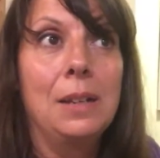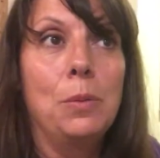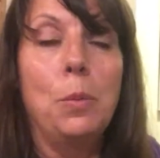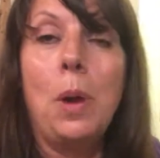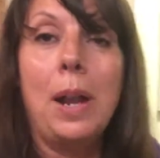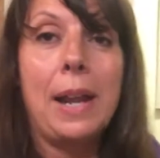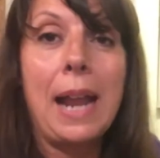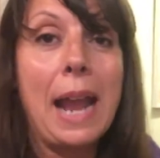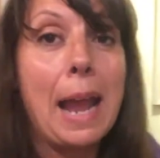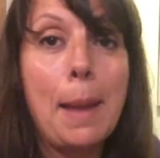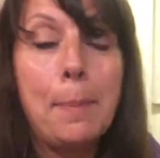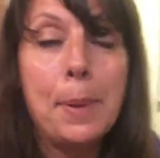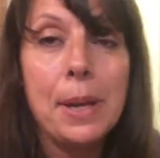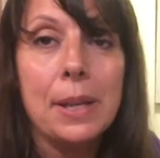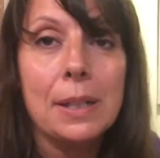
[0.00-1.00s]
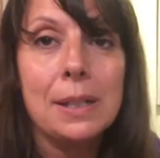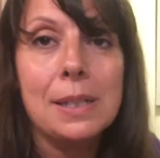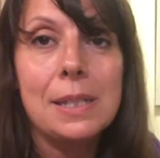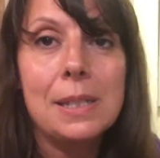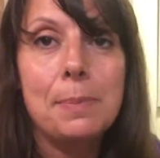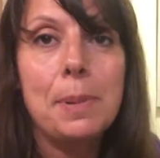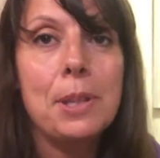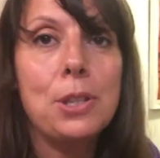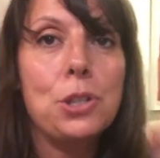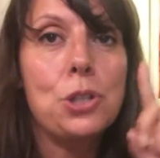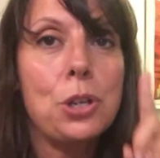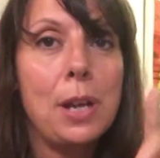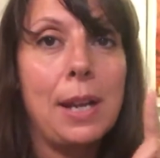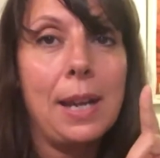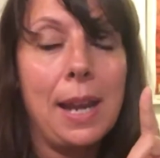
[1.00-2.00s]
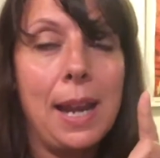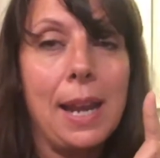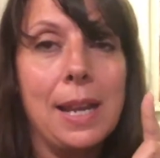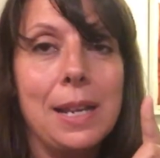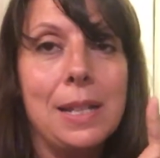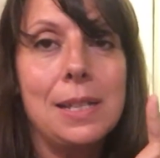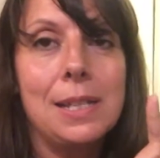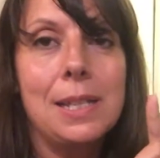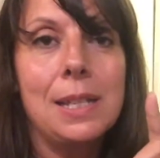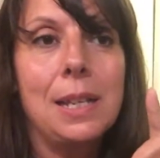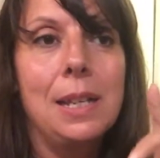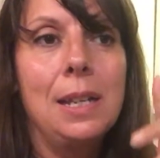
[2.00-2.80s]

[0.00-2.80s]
what happens. But the trick is,